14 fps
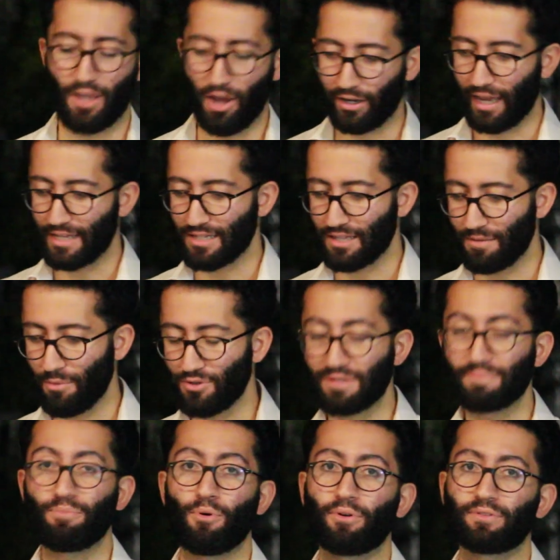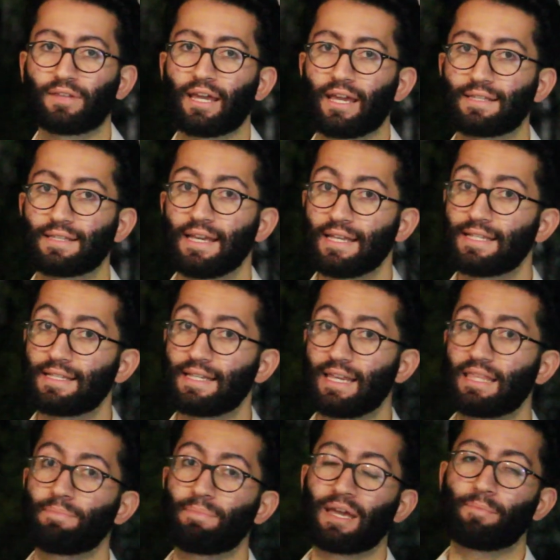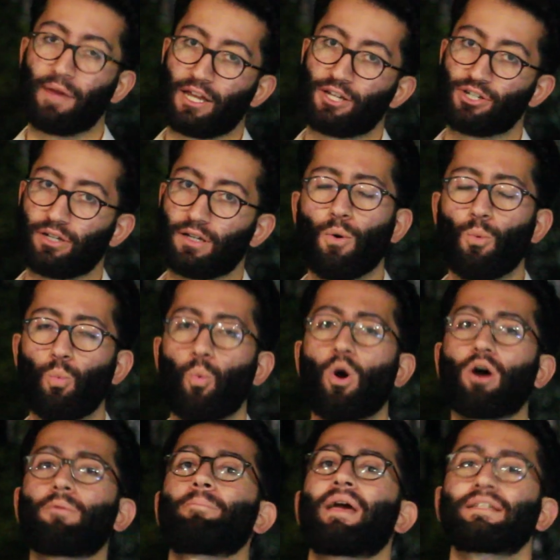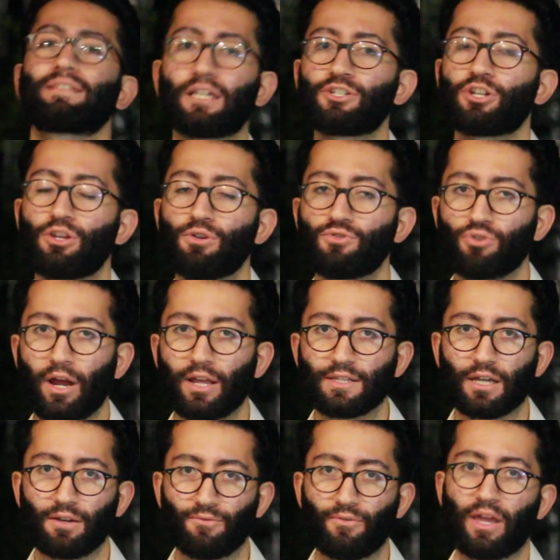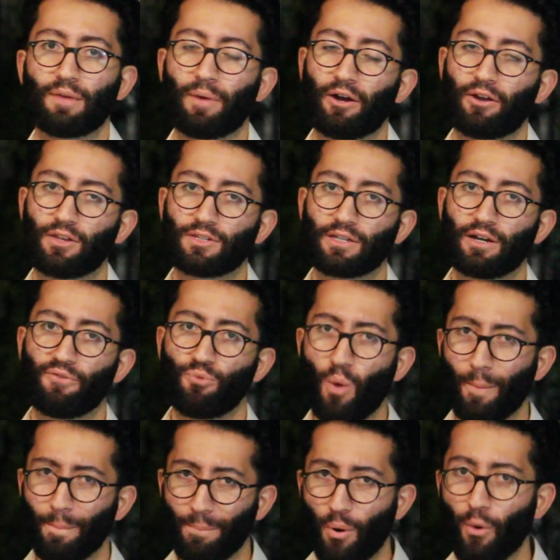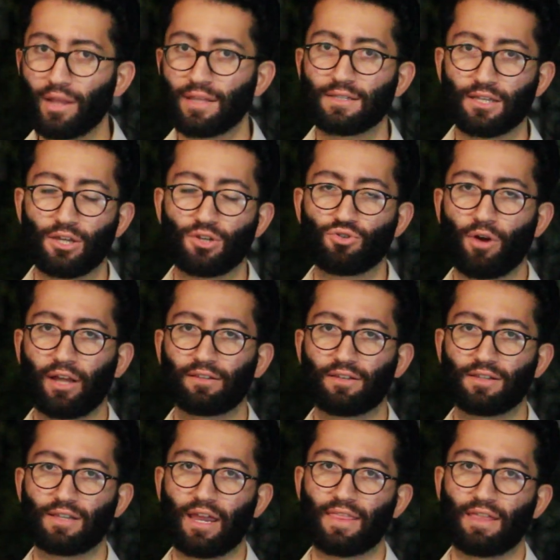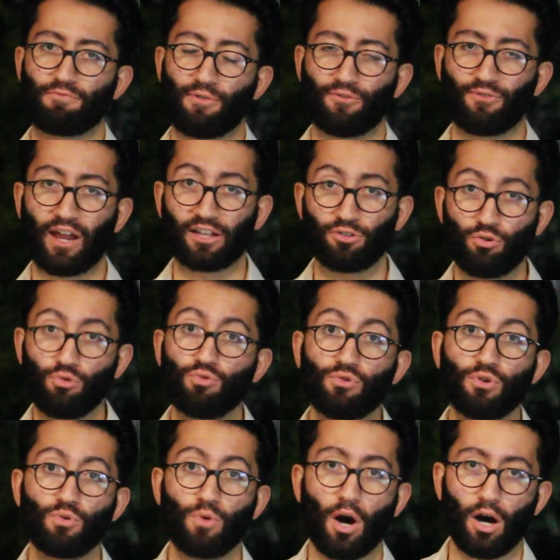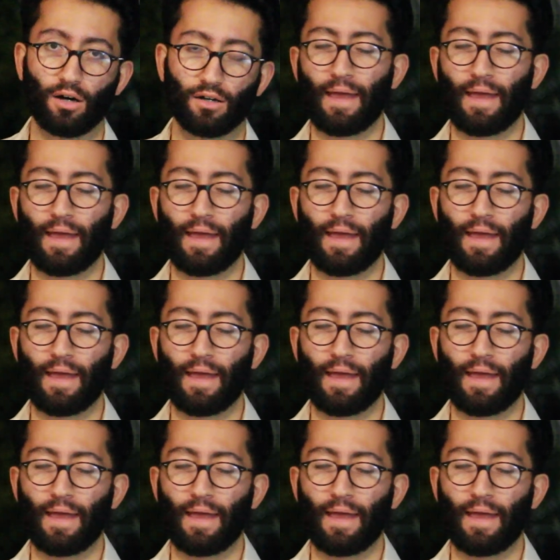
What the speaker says: Okay, so the most important thing is see the big picture. What message are you trying to convey about yourself? What points are you trying to say that reflect who you are?